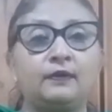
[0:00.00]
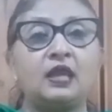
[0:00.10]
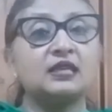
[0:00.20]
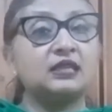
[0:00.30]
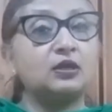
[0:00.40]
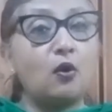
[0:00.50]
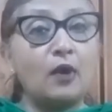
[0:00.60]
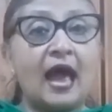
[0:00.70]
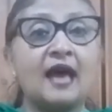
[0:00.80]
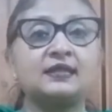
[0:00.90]
is known
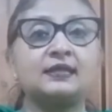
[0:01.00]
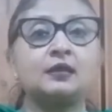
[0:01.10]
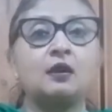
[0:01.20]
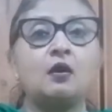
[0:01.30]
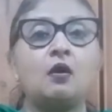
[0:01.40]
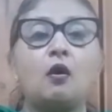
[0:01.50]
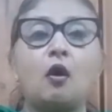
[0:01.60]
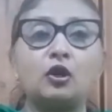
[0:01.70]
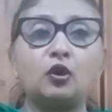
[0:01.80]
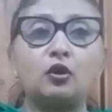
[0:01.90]
as
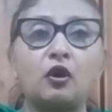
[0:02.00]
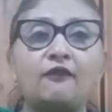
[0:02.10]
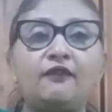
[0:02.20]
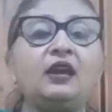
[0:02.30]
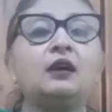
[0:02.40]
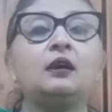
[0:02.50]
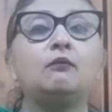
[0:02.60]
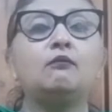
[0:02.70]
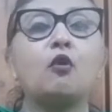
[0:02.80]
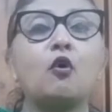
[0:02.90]
autotrophic
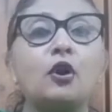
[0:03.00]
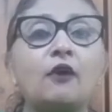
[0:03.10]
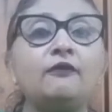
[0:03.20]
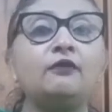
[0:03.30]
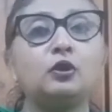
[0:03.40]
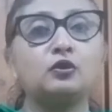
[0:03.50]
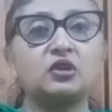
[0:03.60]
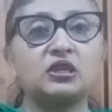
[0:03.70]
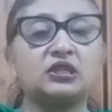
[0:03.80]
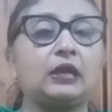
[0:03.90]
mode of
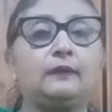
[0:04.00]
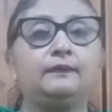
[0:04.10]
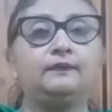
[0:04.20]
nutrition